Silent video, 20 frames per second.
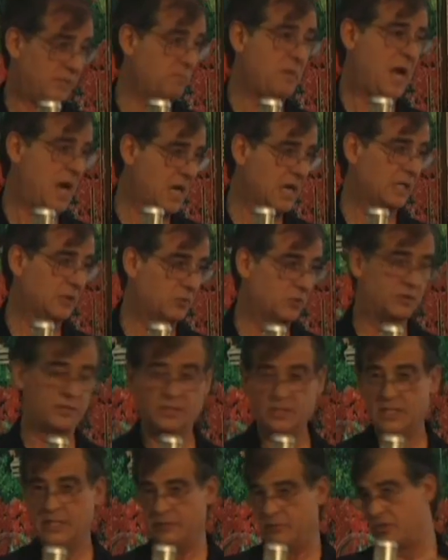man. He was
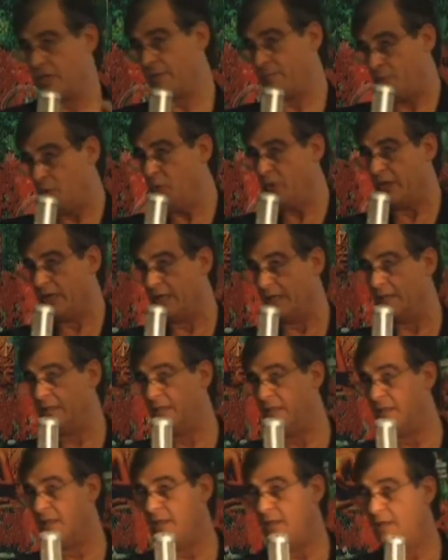like Buddha.
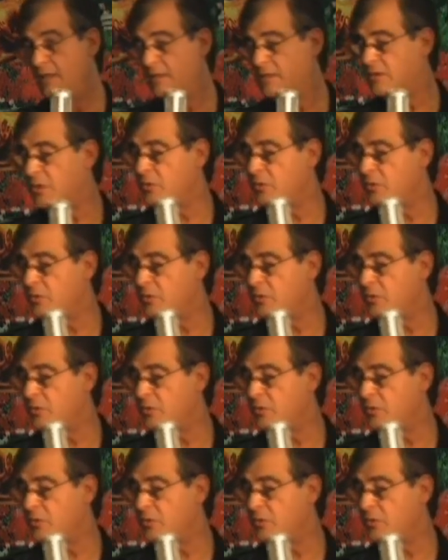So